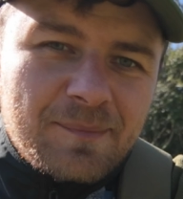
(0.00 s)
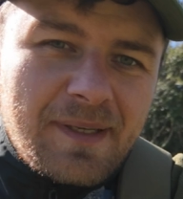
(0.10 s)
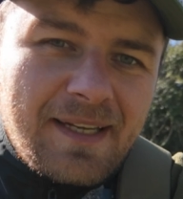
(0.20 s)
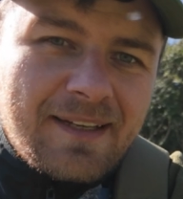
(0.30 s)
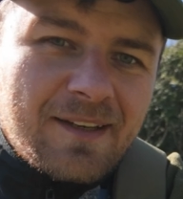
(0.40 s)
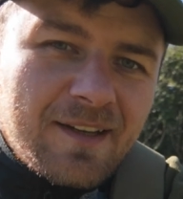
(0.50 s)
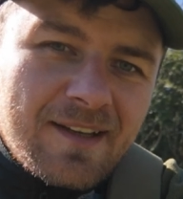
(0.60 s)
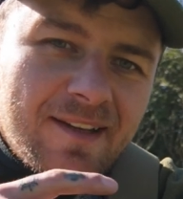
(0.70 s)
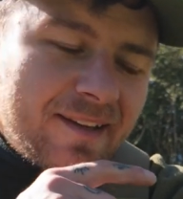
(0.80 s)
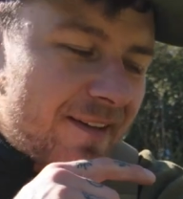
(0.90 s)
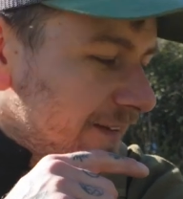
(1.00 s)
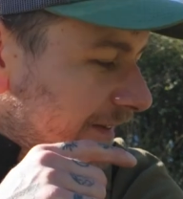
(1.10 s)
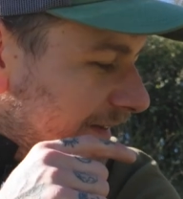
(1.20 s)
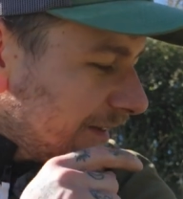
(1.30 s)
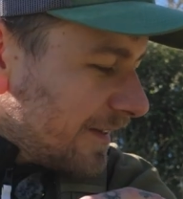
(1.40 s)
been
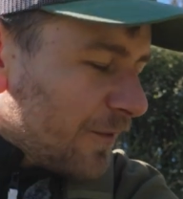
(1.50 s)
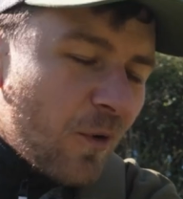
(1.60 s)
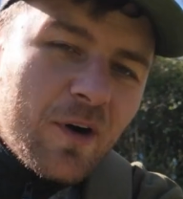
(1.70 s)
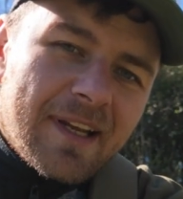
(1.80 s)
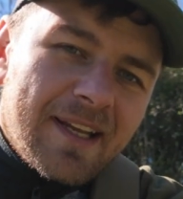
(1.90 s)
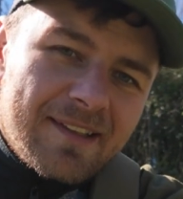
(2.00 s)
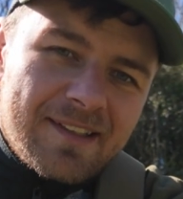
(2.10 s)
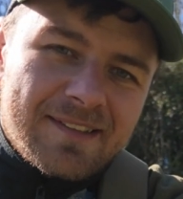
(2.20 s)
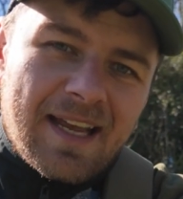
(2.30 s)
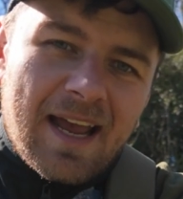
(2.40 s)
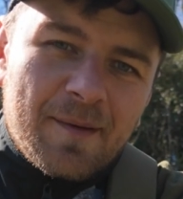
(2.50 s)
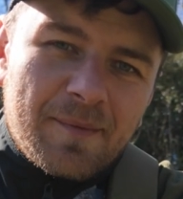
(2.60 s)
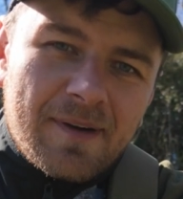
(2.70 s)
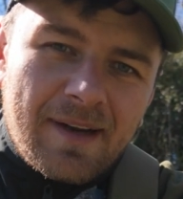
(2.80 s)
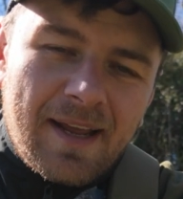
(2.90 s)
working this
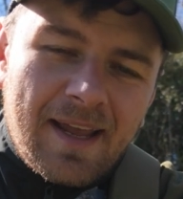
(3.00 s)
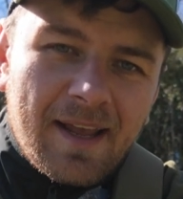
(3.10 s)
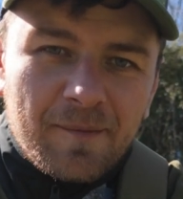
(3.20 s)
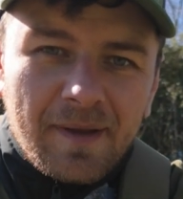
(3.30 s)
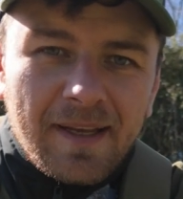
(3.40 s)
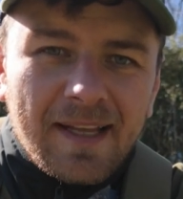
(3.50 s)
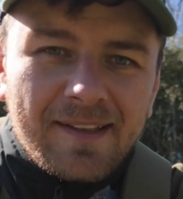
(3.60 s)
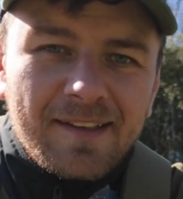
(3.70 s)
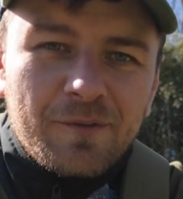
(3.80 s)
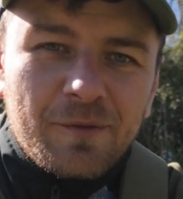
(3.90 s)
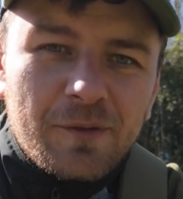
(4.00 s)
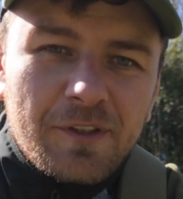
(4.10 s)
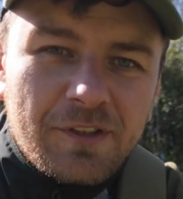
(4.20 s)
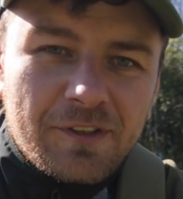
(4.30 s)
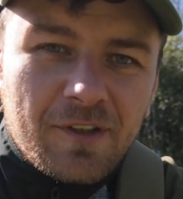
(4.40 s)
camera and been getting the
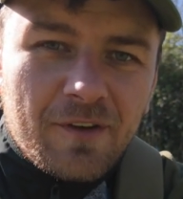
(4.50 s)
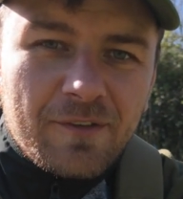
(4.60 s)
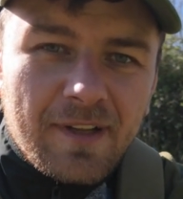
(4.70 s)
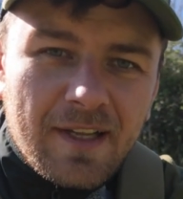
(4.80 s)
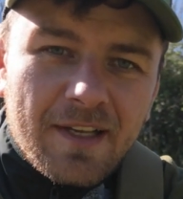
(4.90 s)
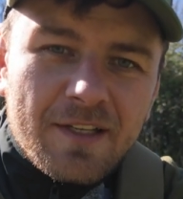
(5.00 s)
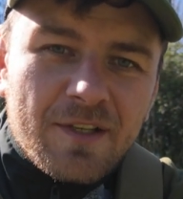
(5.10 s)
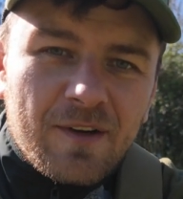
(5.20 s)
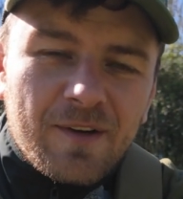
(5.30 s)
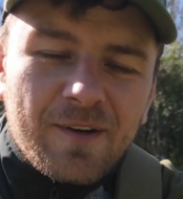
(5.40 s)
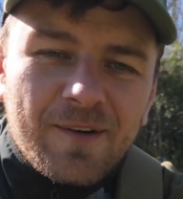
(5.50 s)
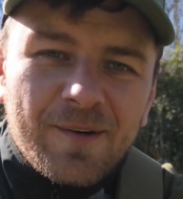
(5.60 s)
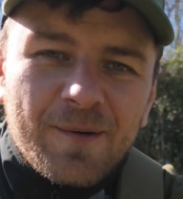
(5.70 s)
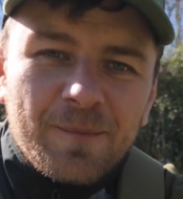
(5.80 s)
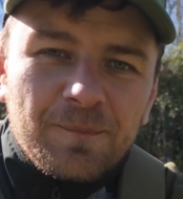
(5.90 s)
footages off.
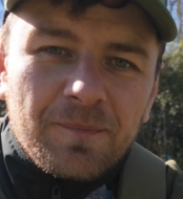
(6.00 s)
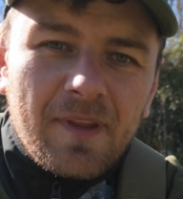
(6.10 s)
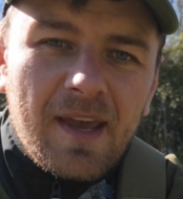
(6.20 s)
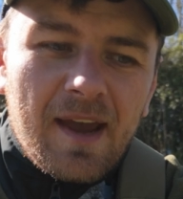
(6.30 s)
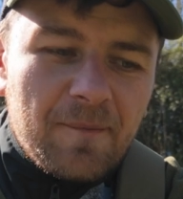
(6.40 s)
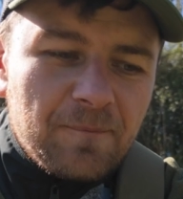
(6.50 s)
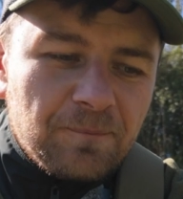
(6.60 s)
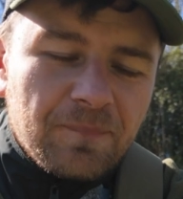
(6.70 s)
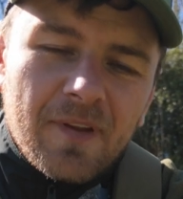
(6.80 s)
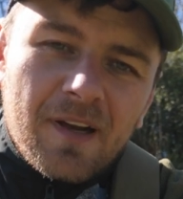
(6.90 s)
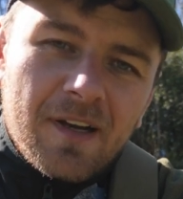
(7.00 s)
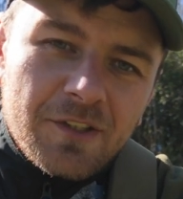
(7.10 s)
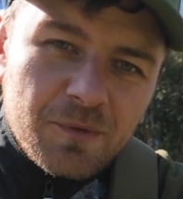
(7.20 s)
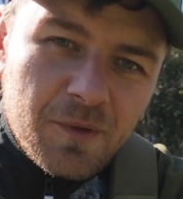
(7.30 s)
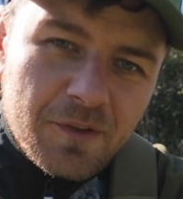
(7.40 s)
So yeah, I
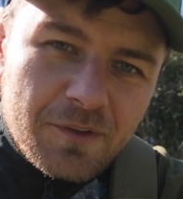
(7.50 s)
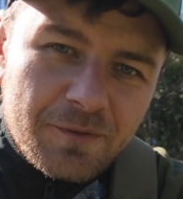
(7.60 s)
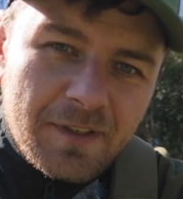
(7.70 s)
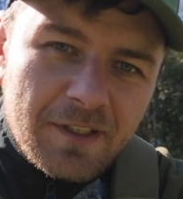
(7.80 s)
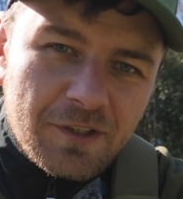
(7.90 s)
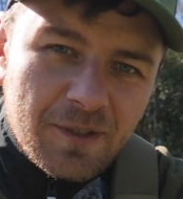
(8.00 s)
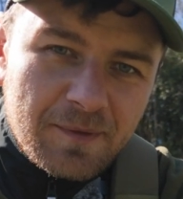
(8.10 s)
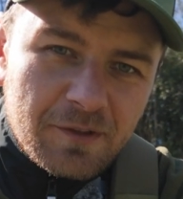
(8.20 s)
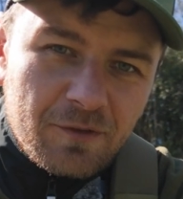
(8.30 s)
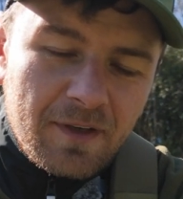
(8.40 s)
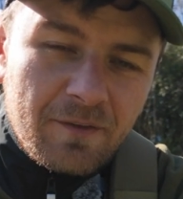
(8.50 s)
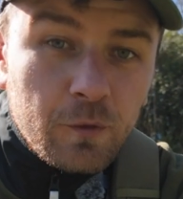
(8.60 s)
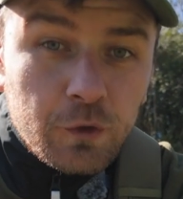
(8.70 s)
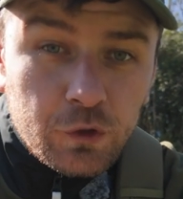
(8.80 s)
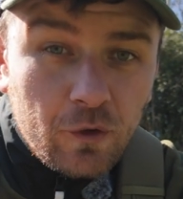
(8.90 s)
just wanted to finish up this
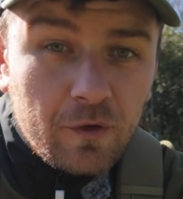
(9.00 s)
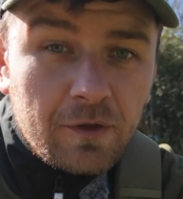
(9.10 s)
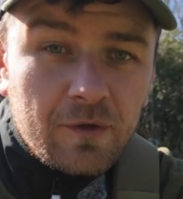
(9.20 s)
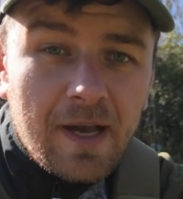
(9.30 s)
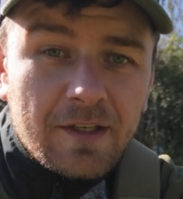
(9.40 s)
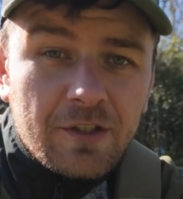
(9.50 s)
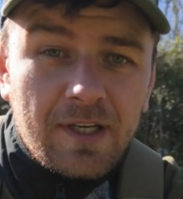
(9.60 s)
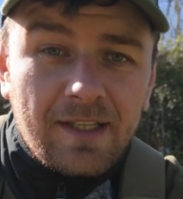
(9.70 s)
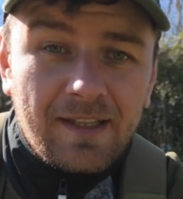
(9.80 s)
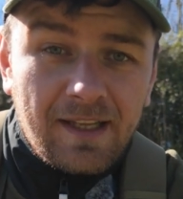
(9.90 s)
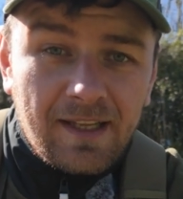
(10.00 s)
review showing you actually